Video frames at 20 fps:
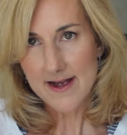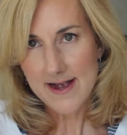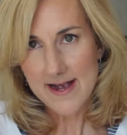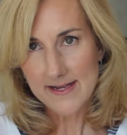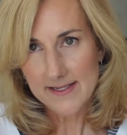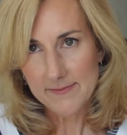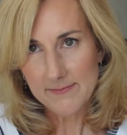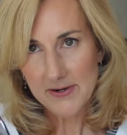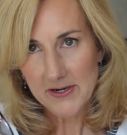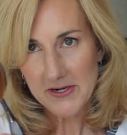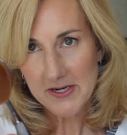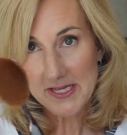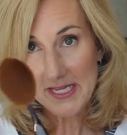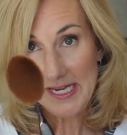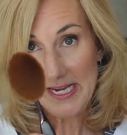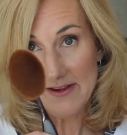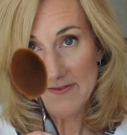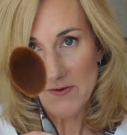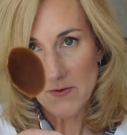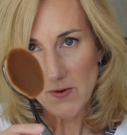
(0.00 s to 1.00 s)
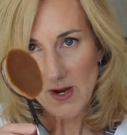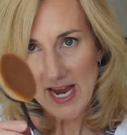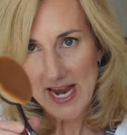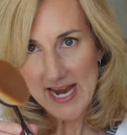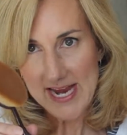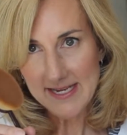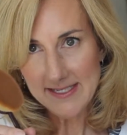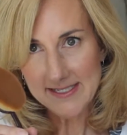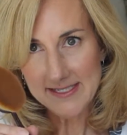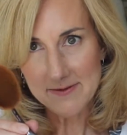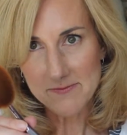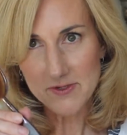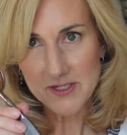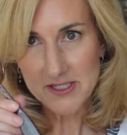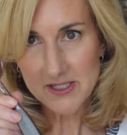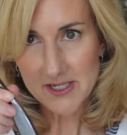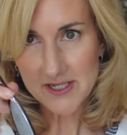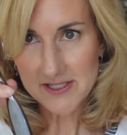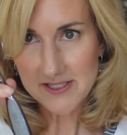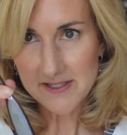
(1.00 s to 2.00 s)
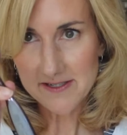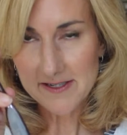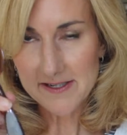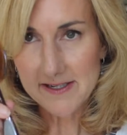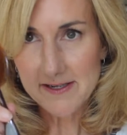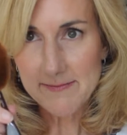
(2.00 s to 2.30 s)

As part of the giveaway, someone's also going